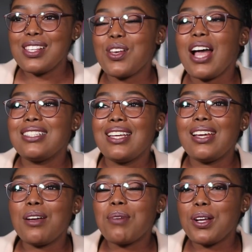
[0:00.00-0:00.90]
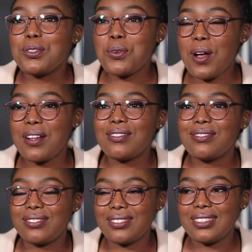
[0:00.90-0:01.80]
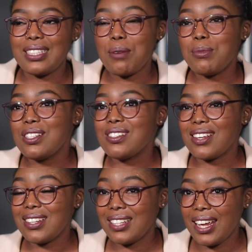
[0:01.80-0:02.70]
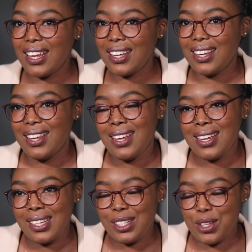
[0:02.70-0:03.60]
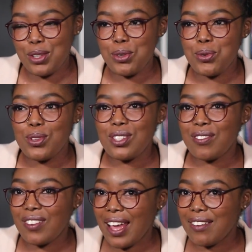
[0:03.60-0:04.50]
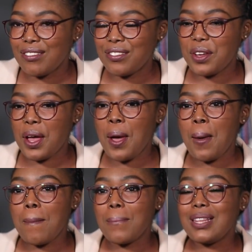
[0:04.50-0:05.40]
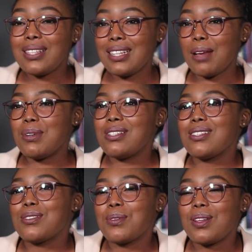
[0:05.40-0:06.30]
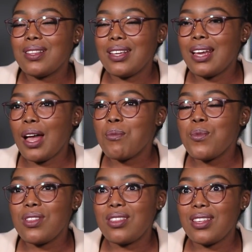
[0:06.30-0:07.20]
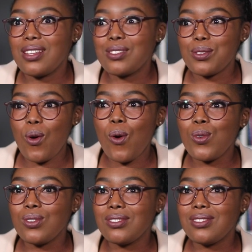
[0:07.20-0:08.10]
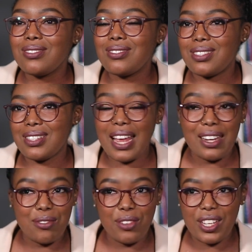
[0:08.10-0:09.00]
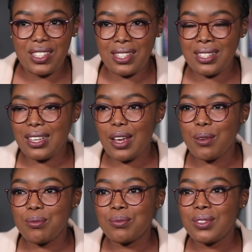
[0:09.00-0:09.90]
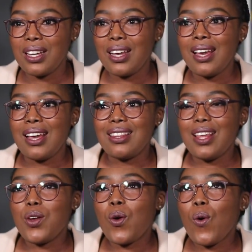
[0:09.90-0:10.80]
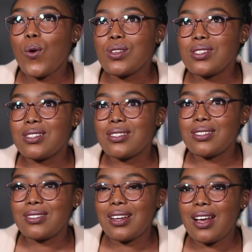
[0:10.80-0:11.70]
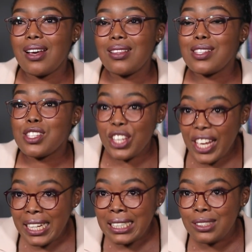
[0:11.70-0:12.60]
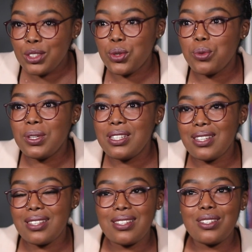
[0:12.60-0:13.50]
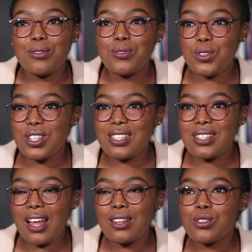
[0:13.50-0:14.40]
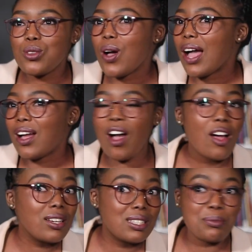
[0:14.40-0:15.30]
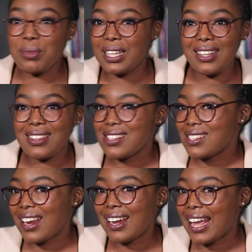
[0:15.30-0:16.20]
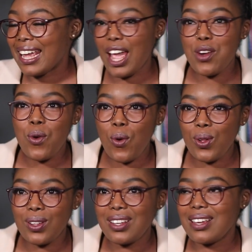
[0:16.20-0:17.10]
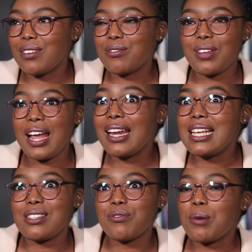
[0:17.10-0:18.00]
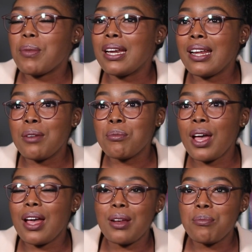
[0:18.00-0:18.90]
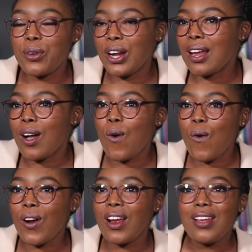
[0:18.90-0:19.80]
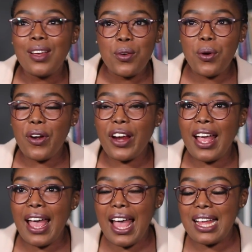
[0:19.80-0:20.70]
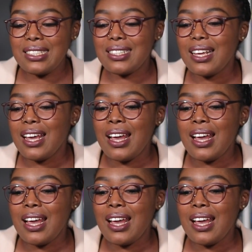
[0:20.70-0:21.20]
So I take about 12 tablets a day just to survive. But the tablets as well, they come with its own side effects. They cause the skin to be sensitive to the sun, so I can't be in the sun like at all, unless I'm under an umbrella or wearing a hat.